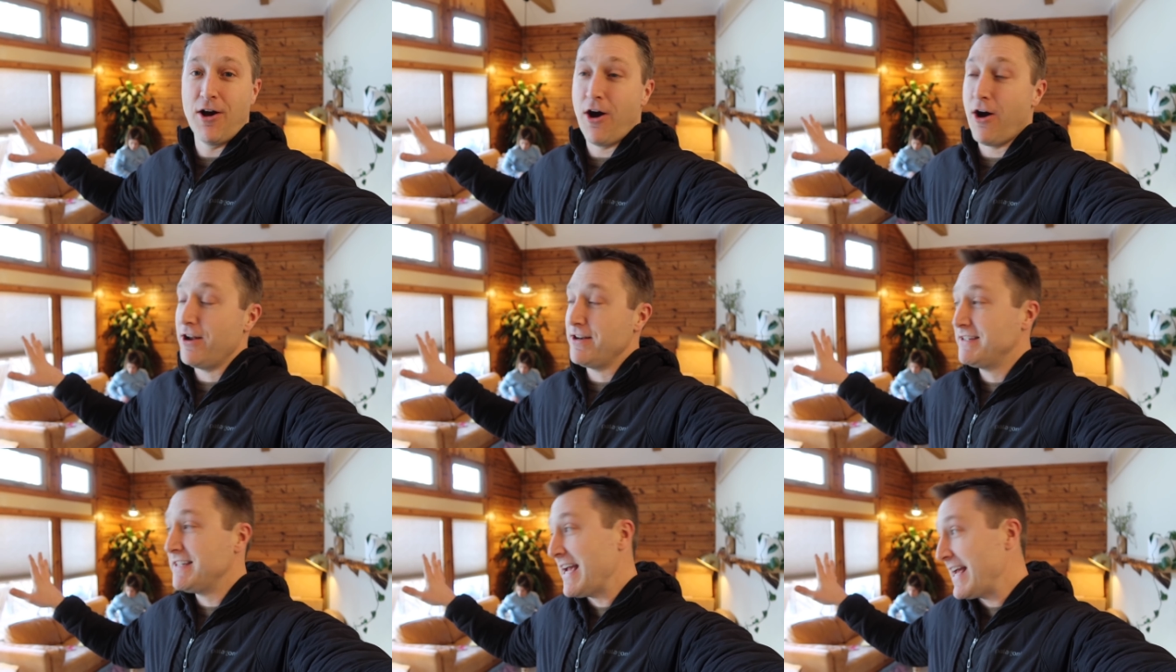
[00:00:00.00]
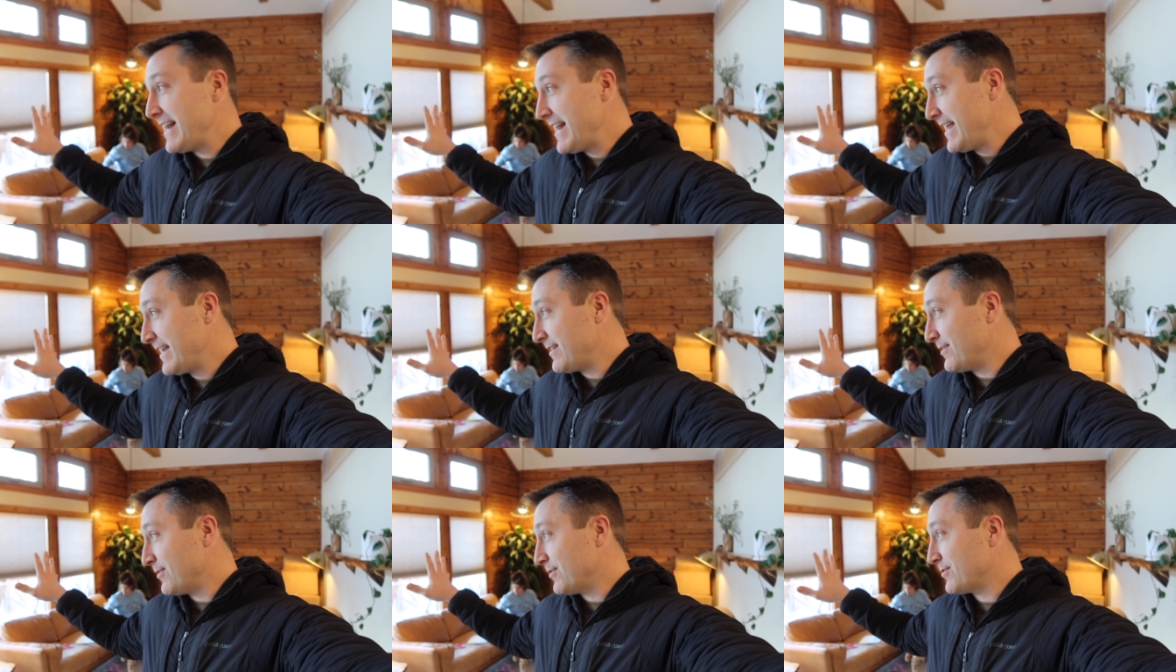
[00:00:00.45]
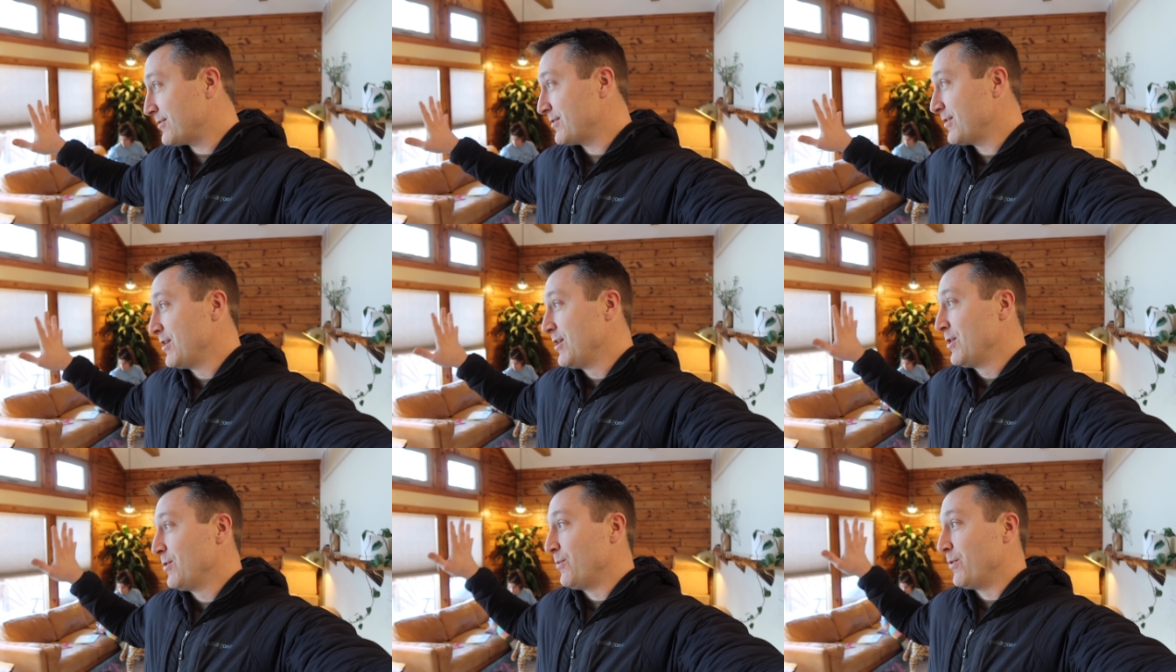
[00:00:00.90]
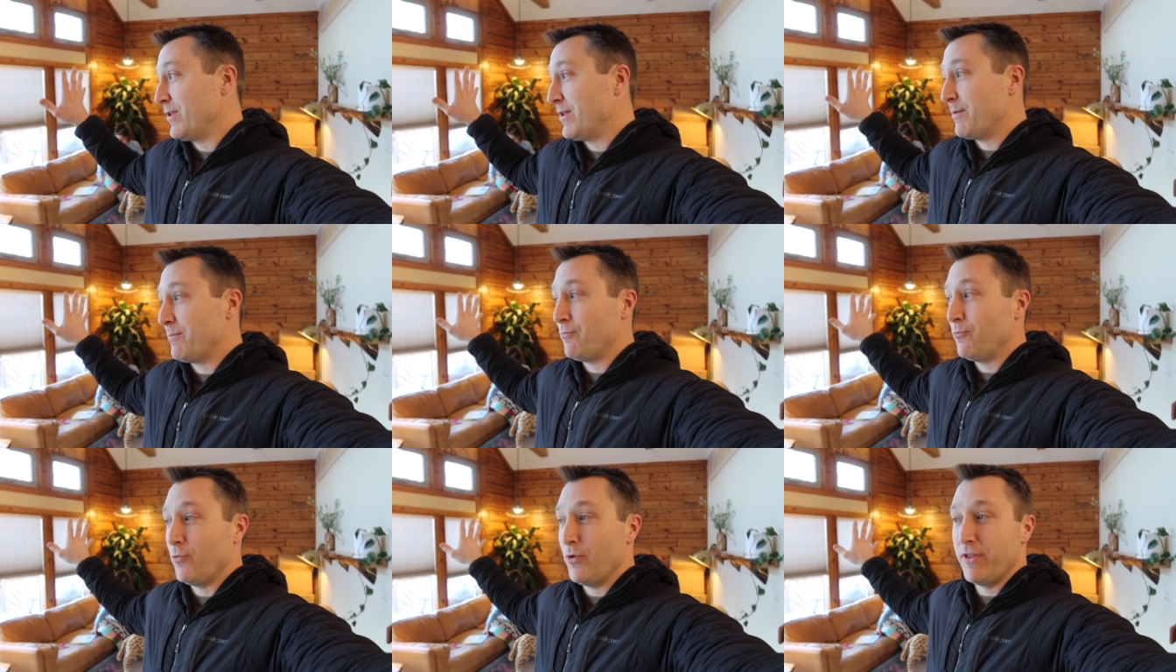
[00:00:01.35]
on 10 acres
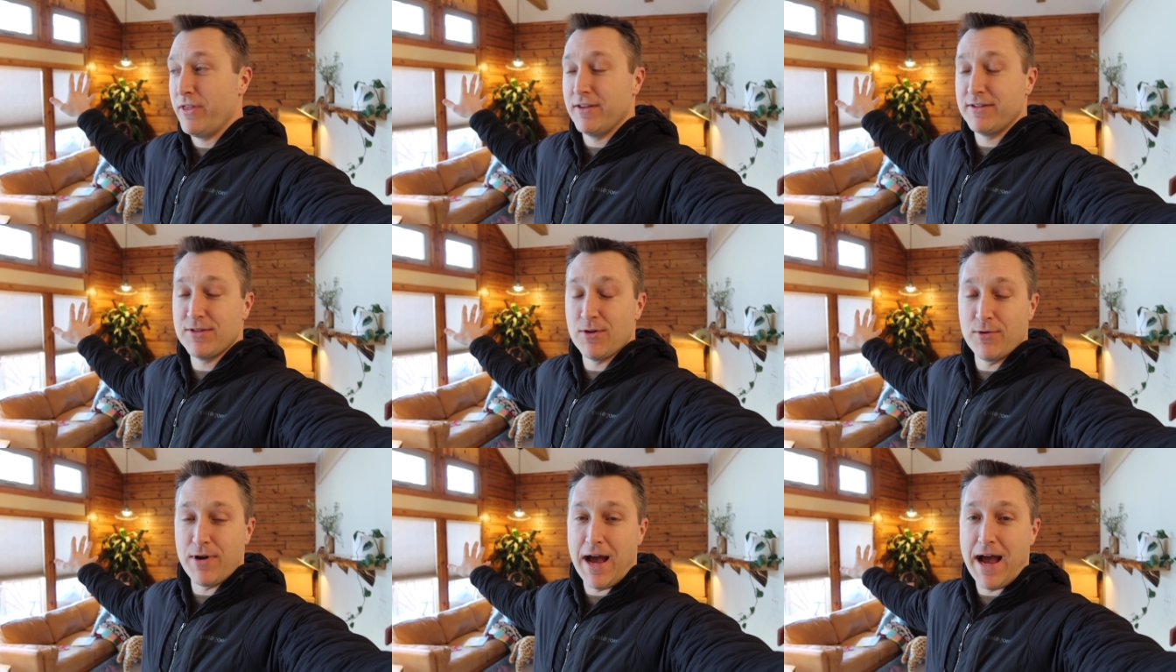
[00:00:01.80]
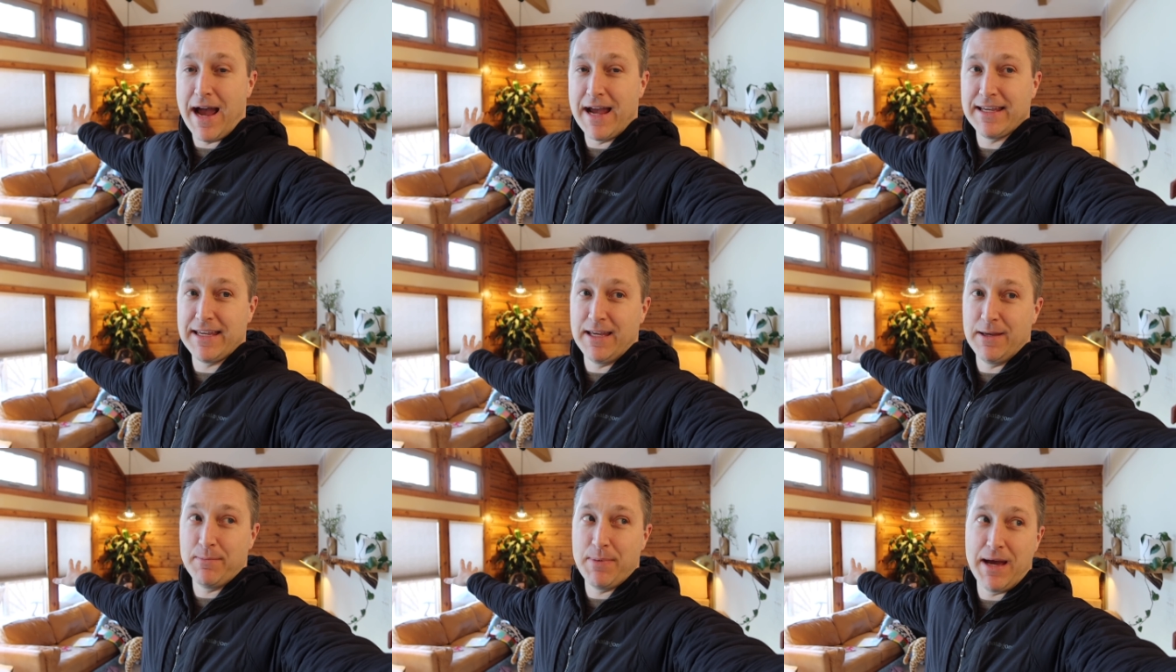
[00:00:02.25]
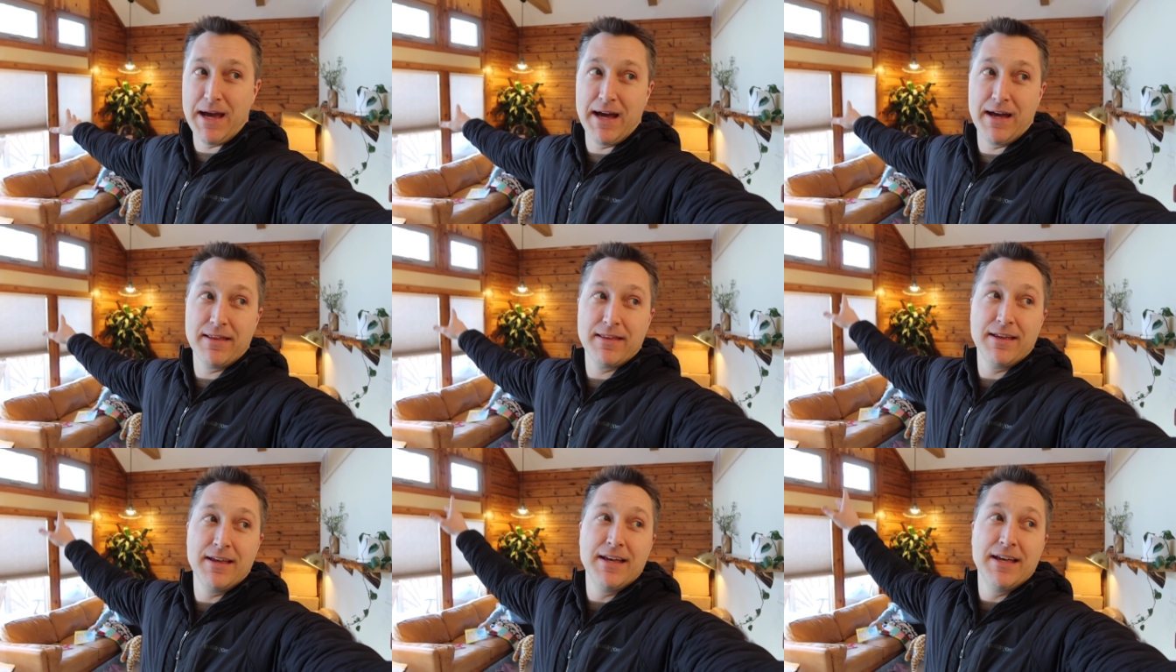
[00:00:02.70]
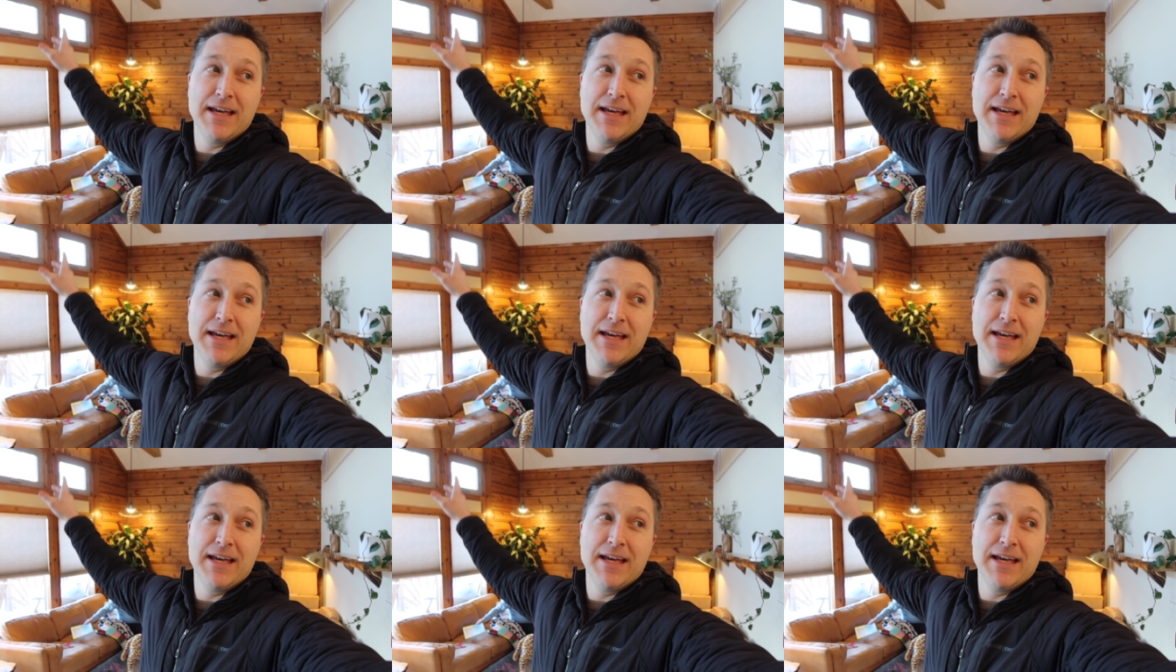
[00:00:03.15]
with its own hiking path